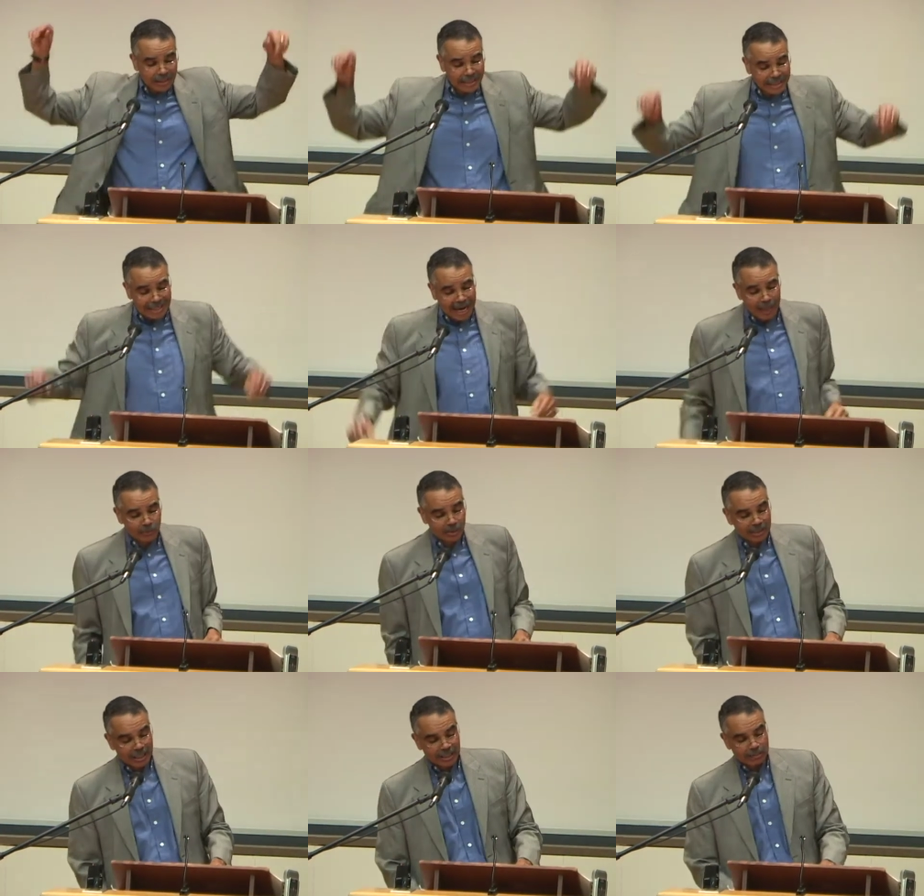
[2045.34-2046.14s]
The guy
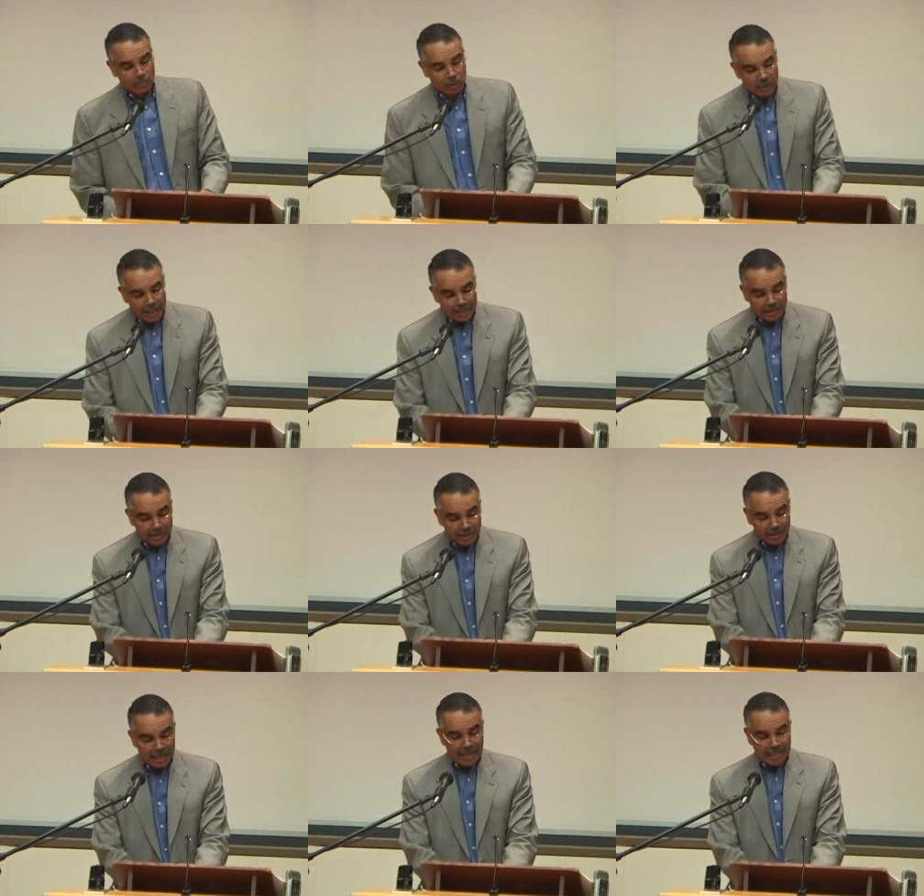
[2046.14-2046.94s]
was getting more
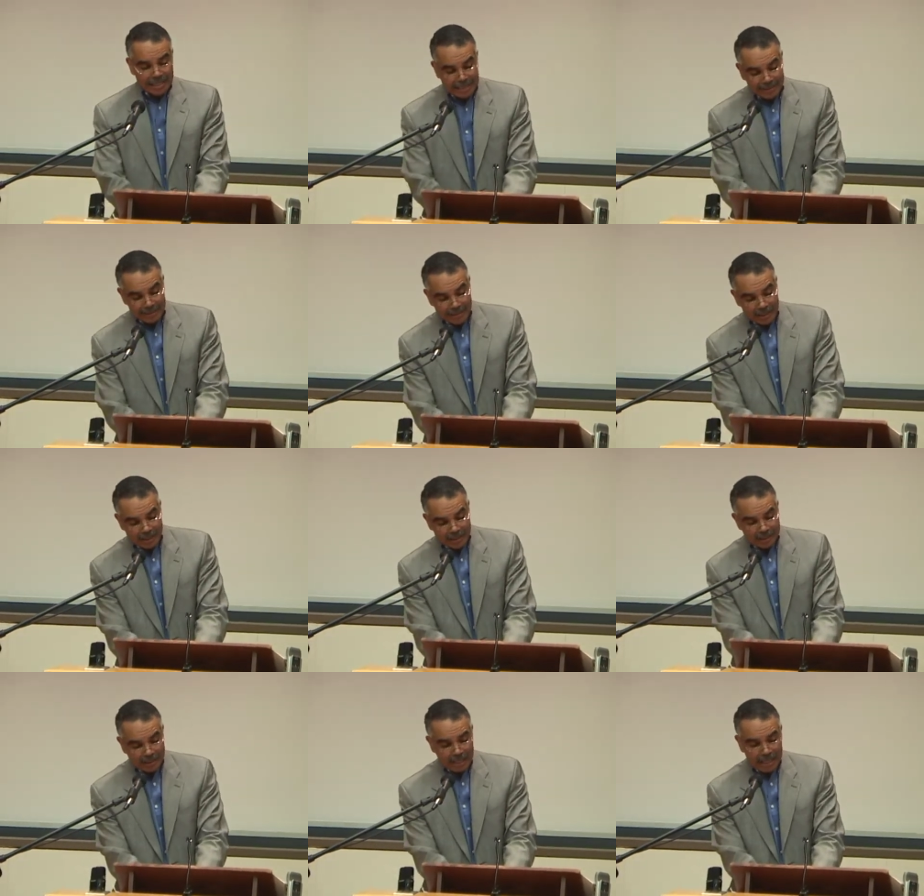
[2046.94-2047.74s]
anxious. He had a
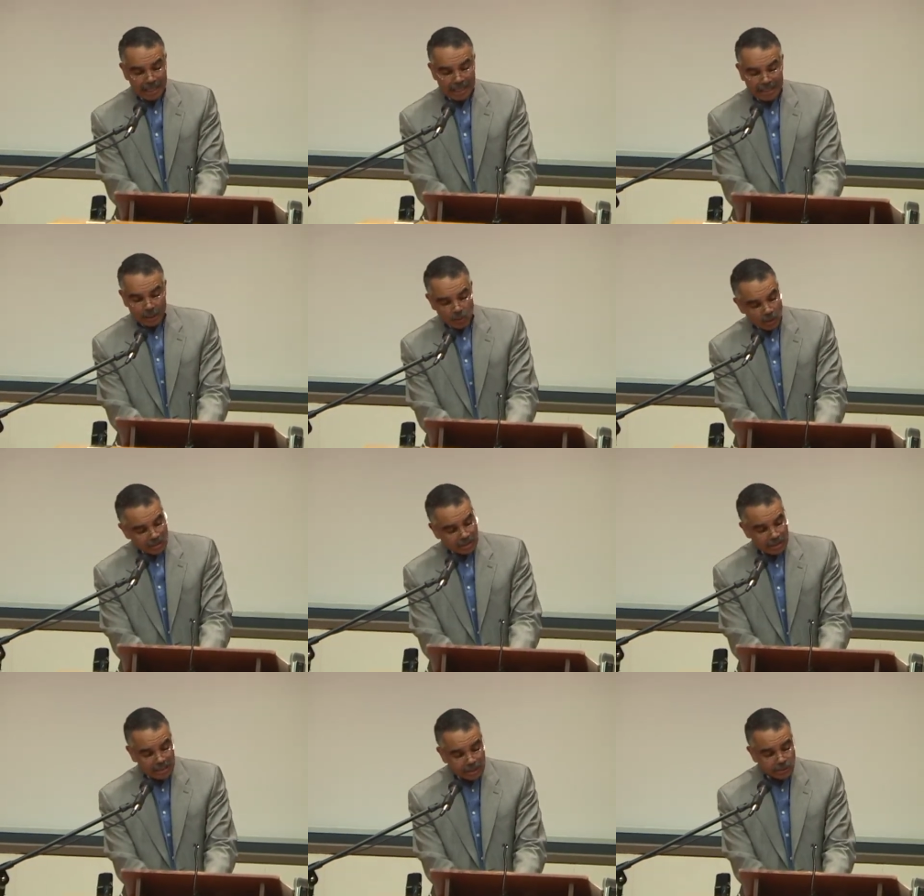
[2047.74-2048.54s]
gun, and he
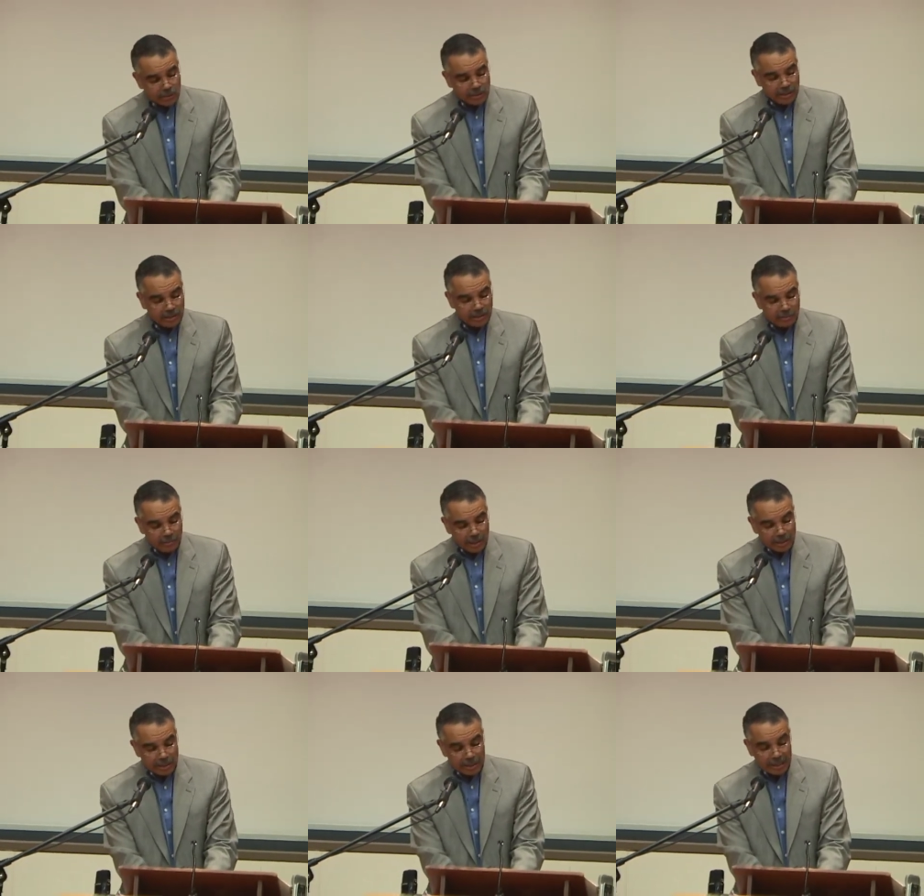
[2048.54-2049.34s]
wasn't interested in the
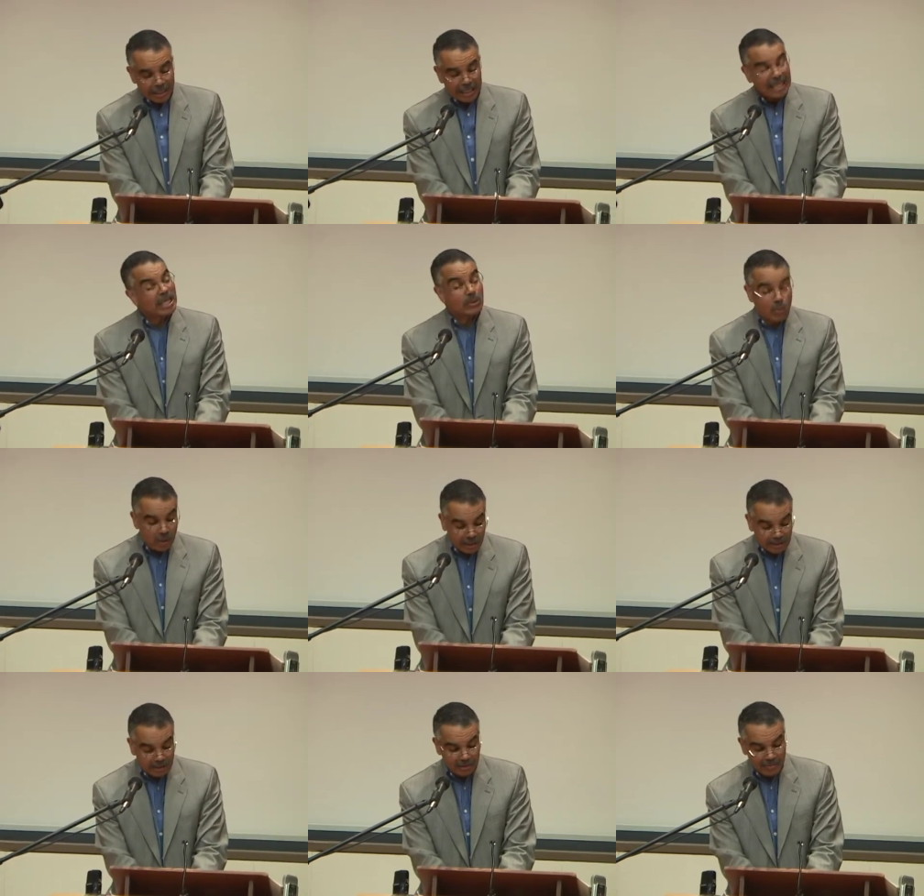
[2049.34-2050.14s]
money. He
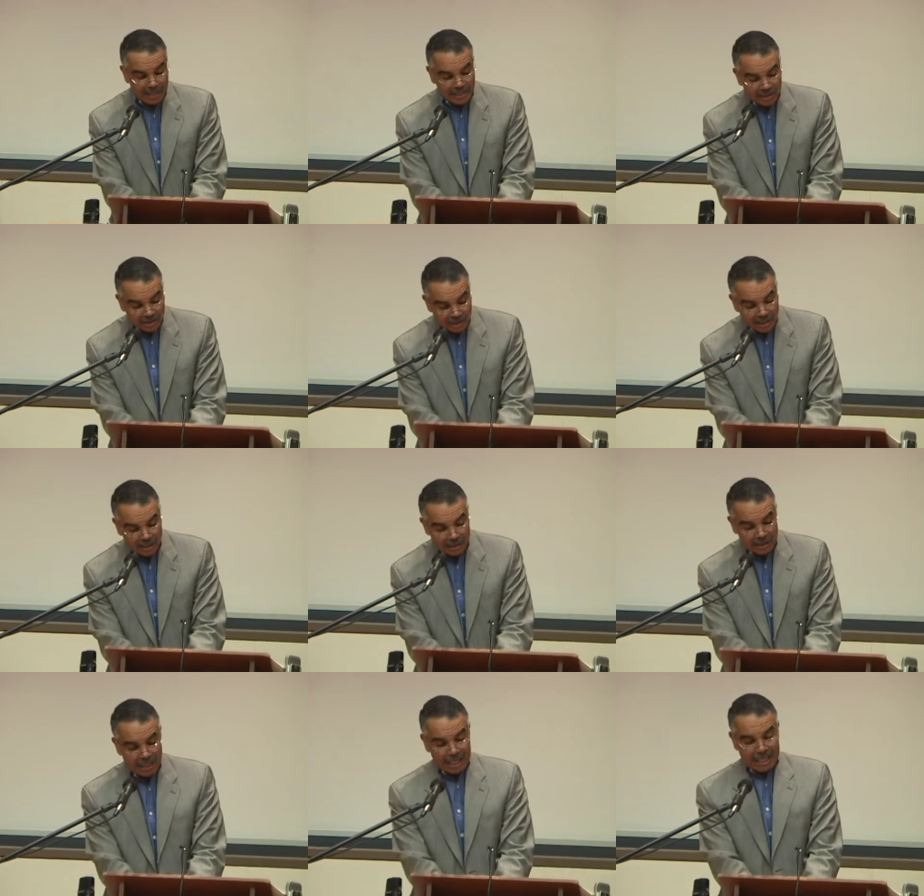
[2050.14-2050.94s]
wanted to make a
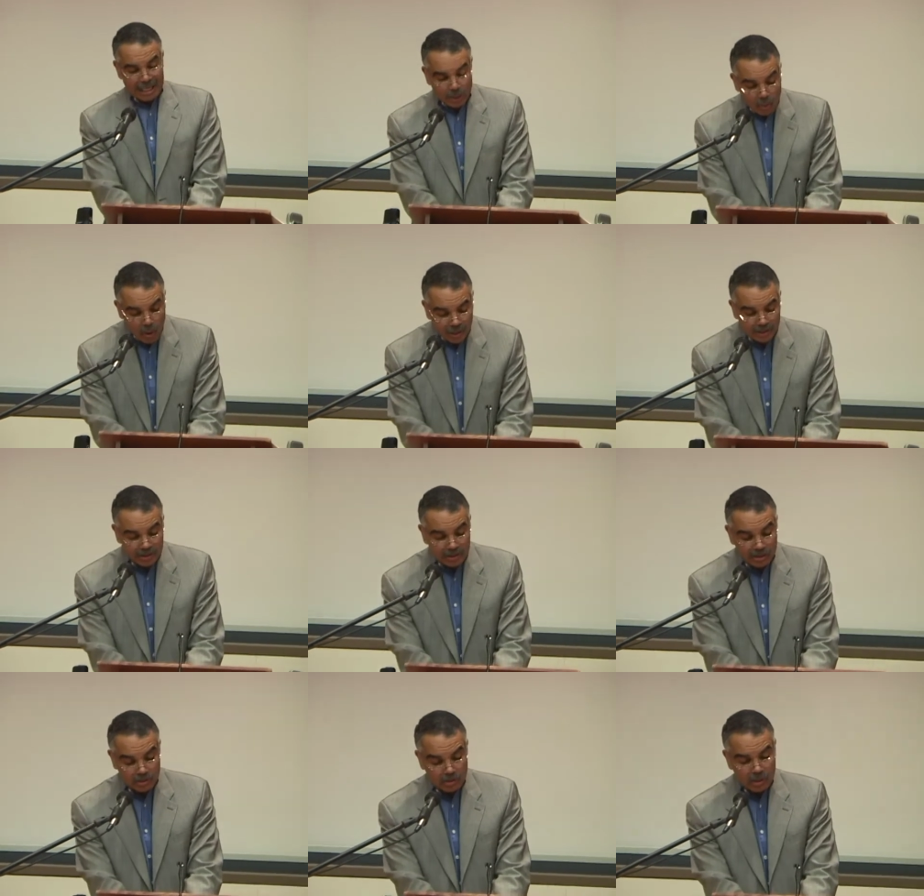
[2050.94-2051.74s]
scene. He wanted
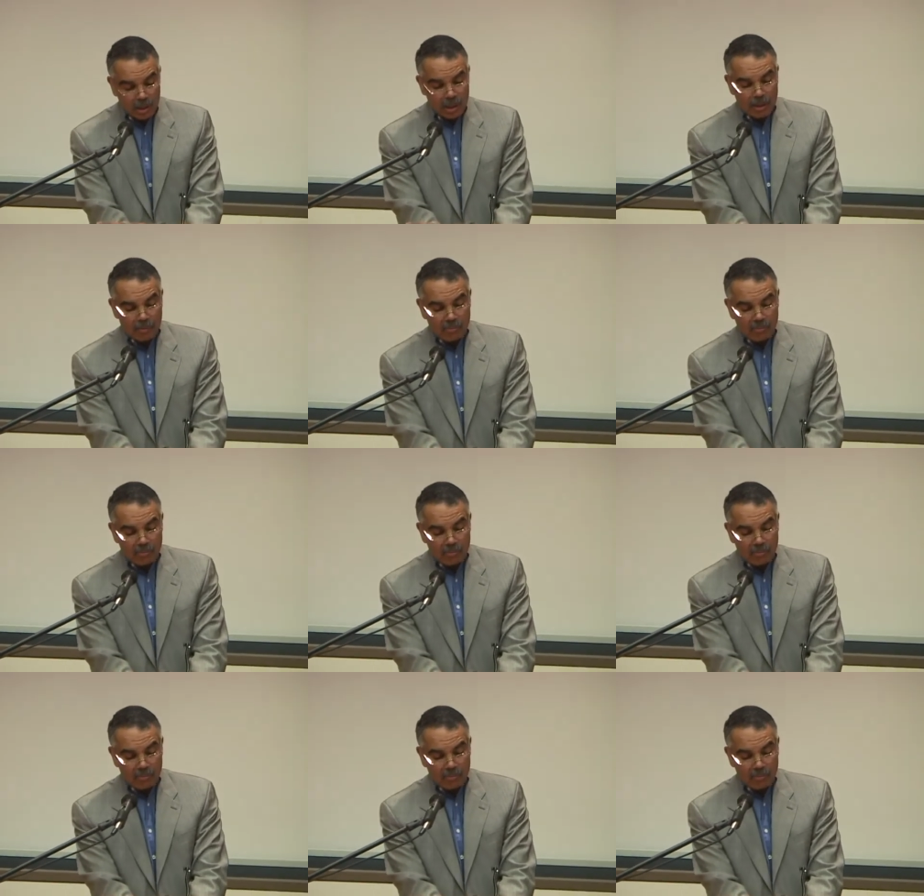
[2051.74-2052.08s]
to.